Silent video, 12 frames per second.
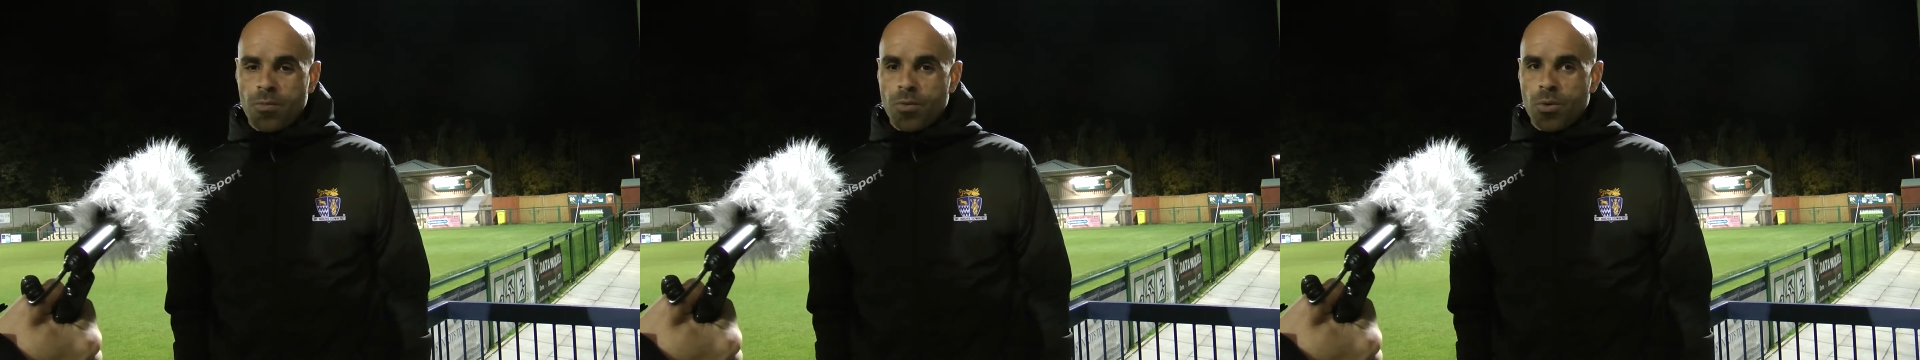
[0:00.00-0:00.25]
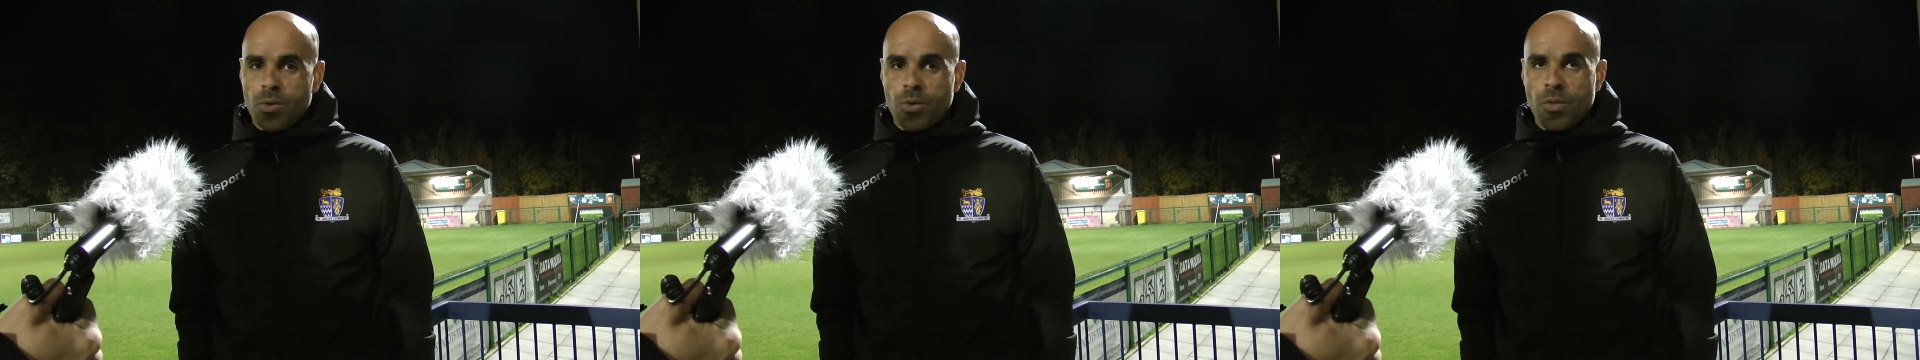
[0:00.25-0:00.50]

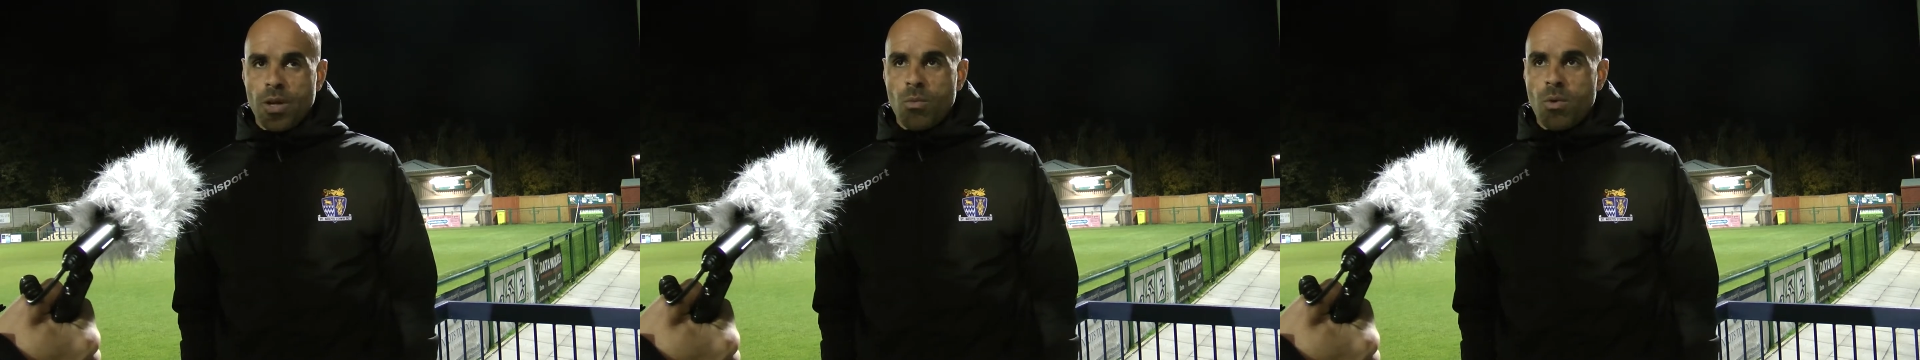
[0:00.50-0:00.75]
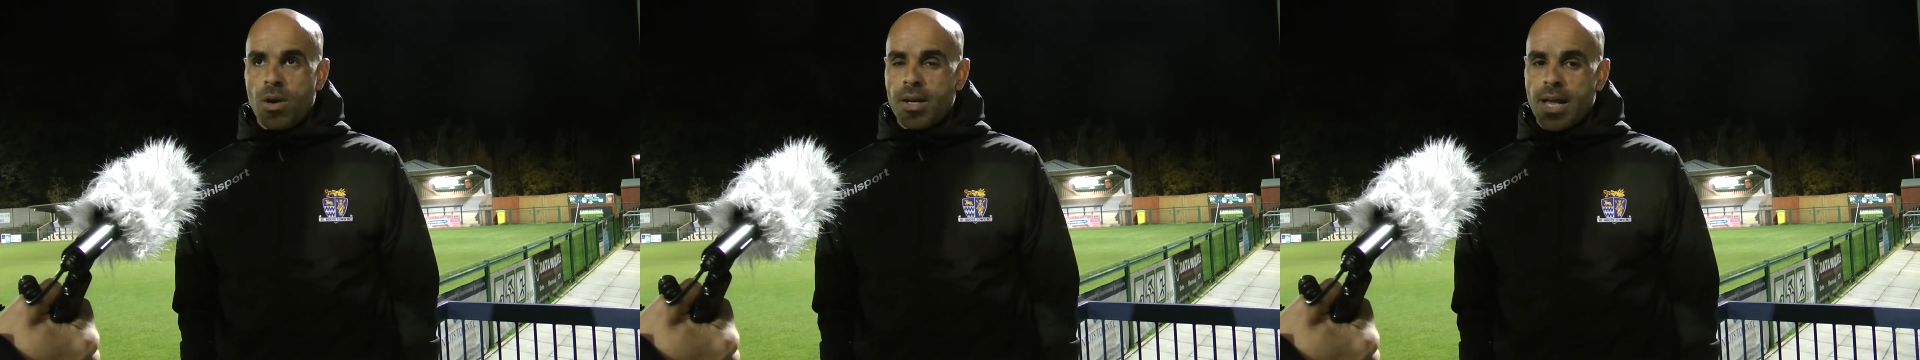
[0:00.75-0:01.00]
for their
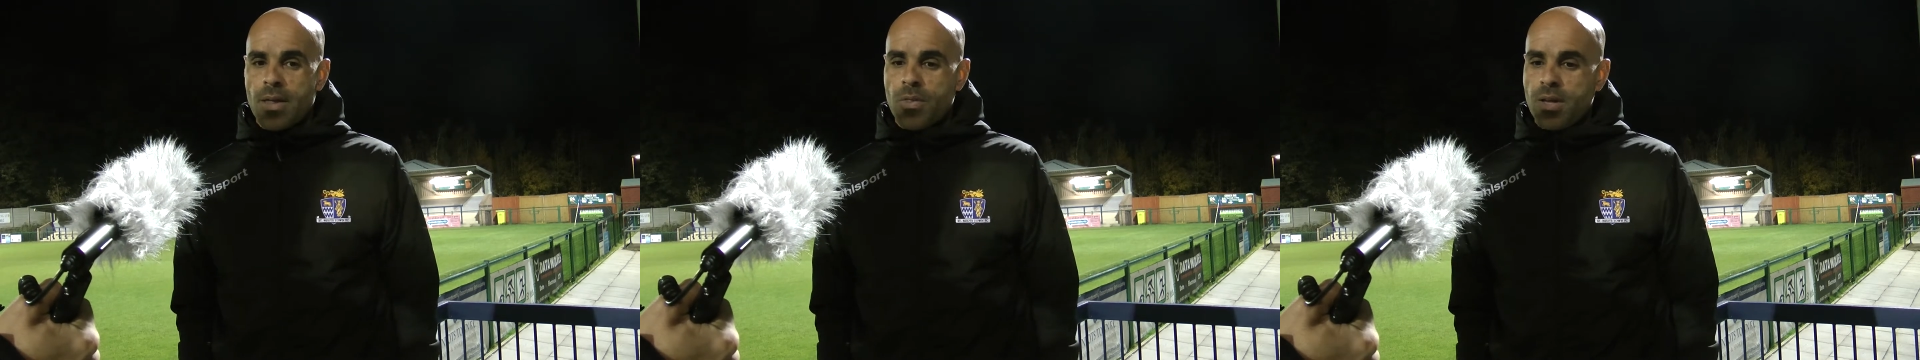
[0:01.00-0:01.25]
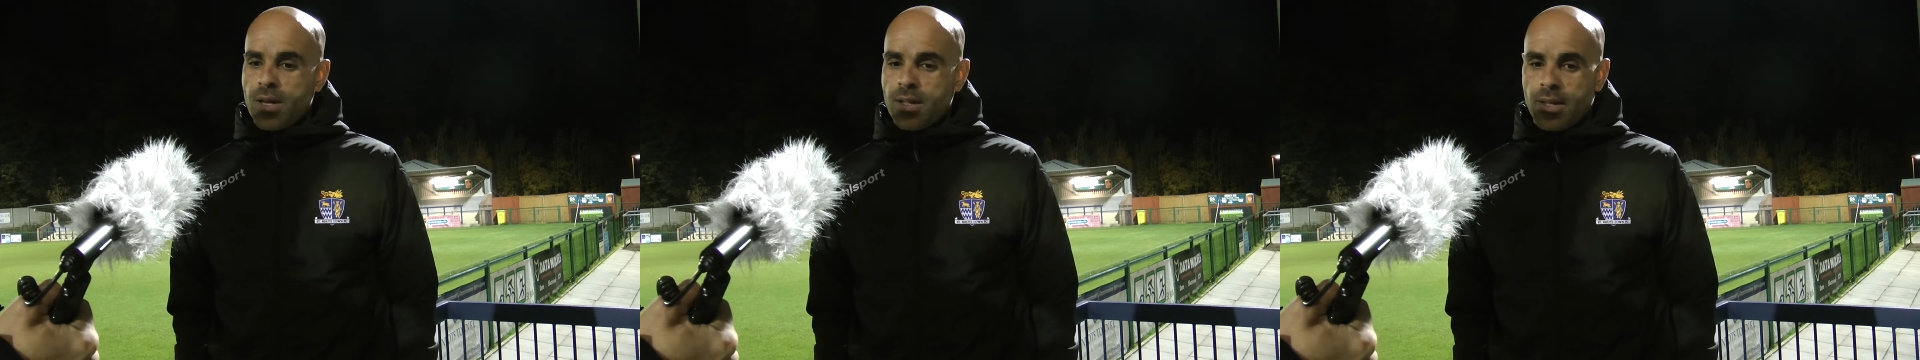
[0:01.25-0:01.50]
work
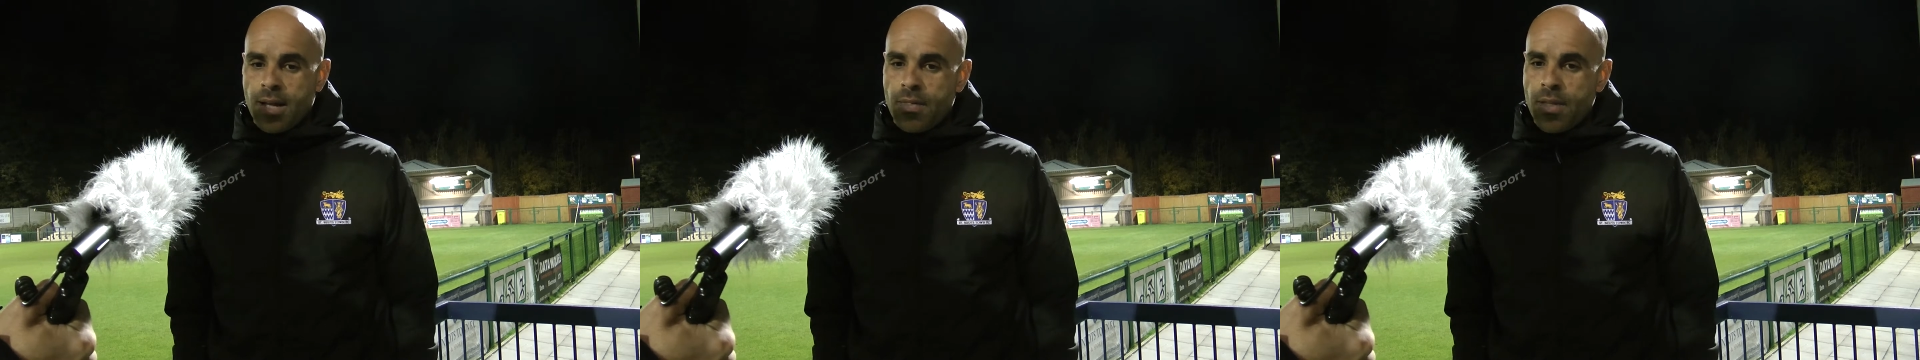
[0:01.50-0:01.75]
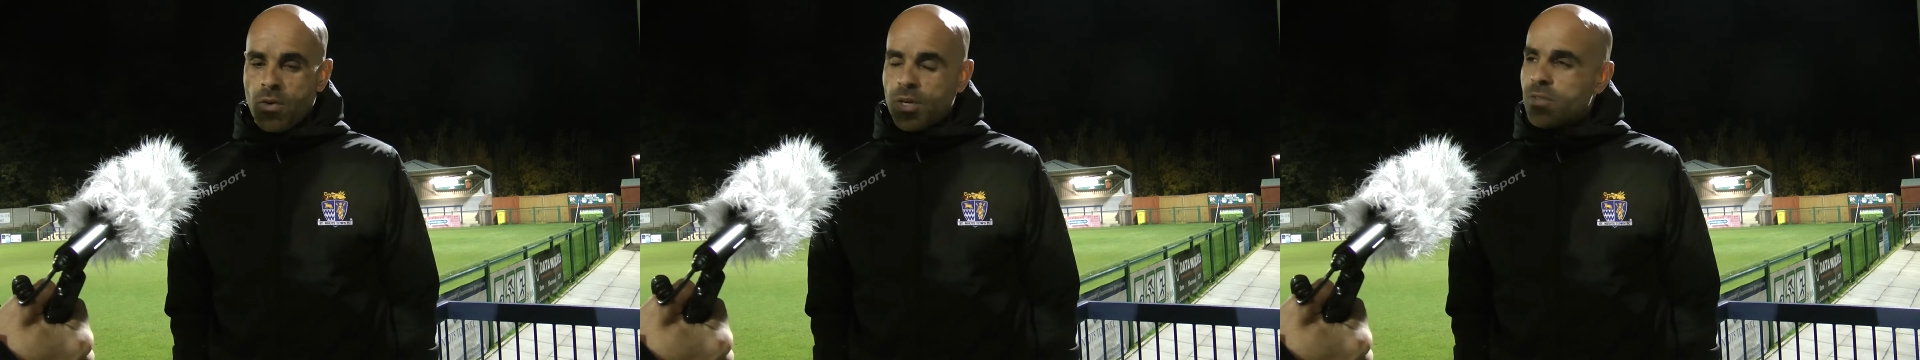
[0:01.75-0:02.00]
ethic
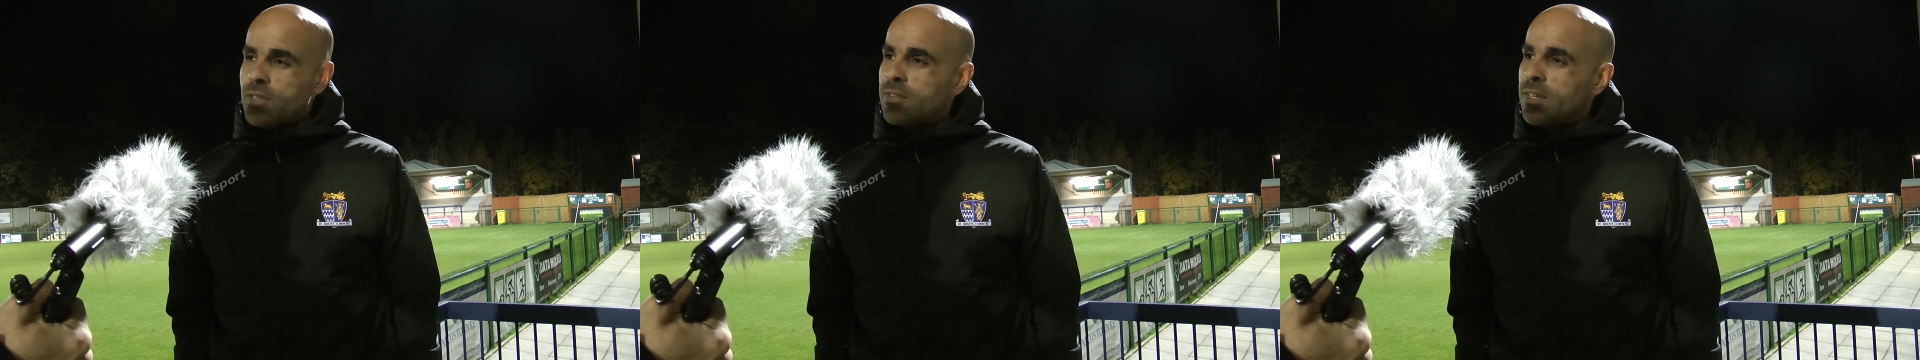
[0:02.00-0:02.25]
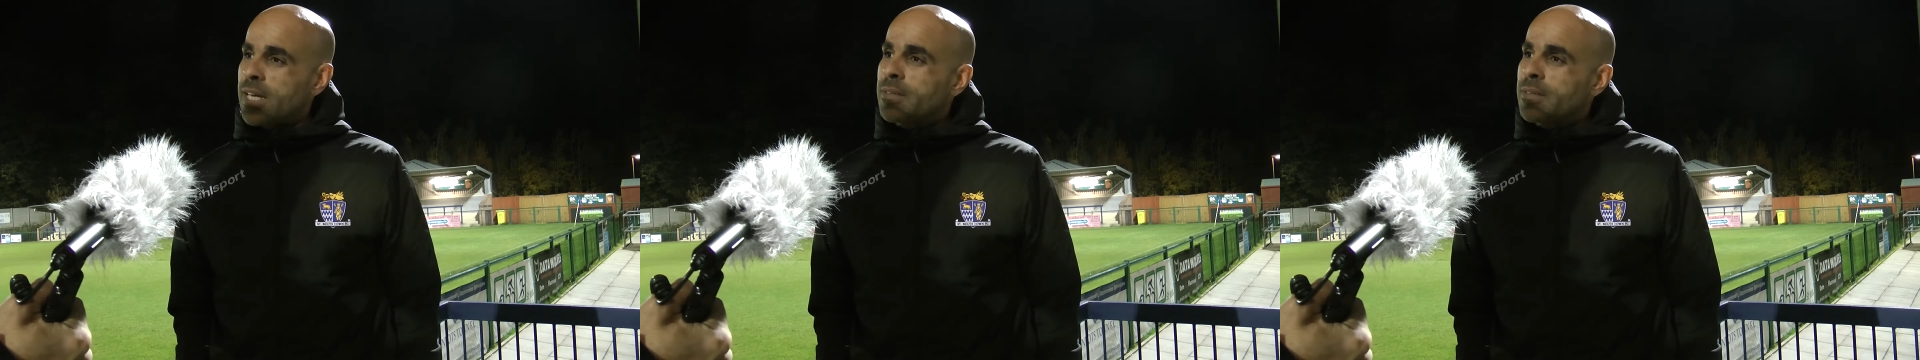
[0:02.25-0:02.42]
and their honesty today.